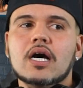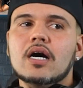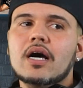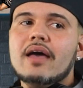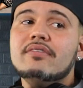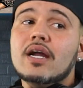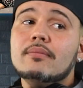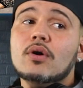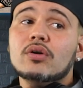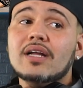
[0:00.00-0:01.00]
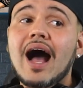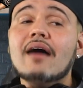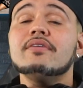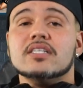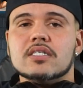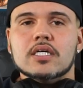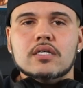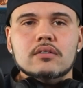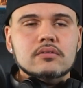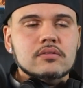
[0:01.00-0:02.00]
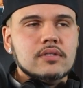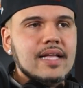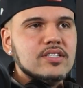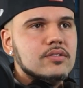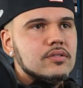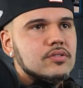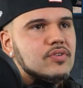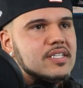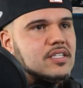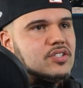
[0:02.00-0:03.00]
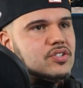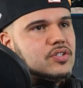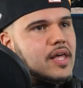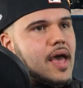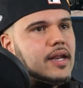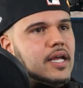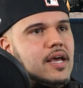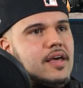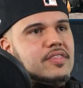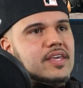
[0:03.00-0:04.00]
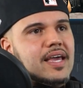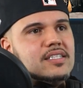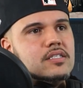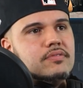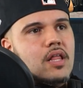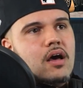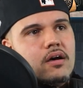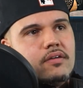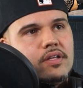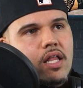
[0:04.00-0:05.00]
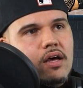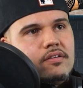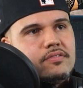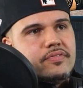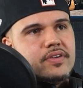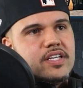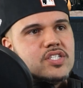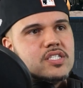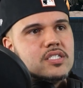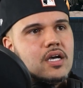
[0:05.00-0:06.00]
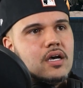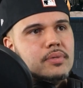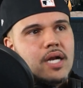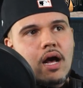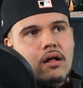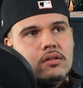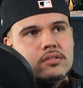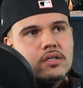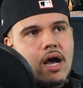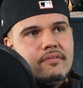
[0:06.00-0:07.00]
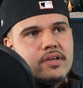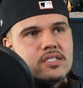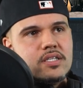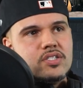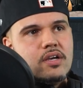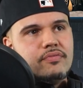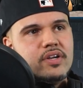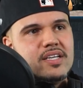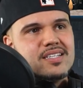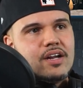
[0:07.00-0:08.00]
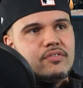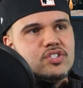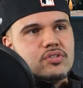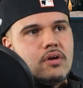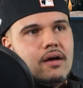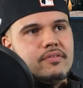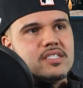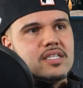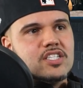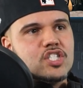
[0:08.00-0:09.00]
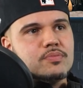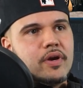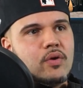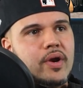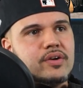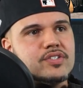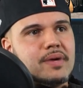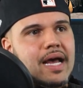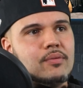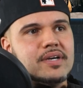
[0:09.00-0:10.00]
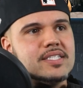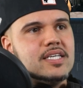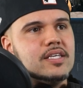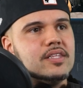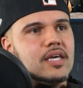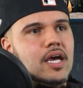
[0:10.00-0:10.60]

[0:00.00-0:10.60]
Evidemment, obviously. That's the translation to that. The end of a love is banal, obviously. Suffering is not original, obviously. Despair wears out my teeth.